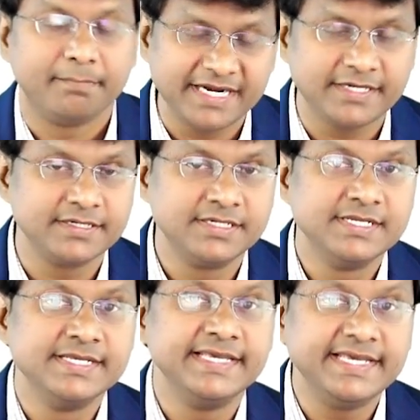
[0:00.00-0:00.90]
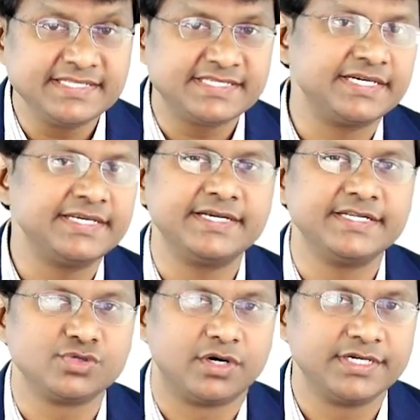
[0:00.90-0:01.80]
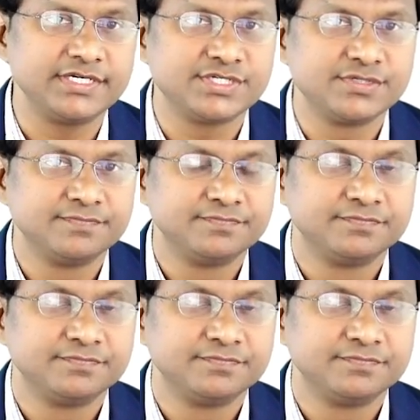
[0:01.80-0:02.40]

But in certain disorders,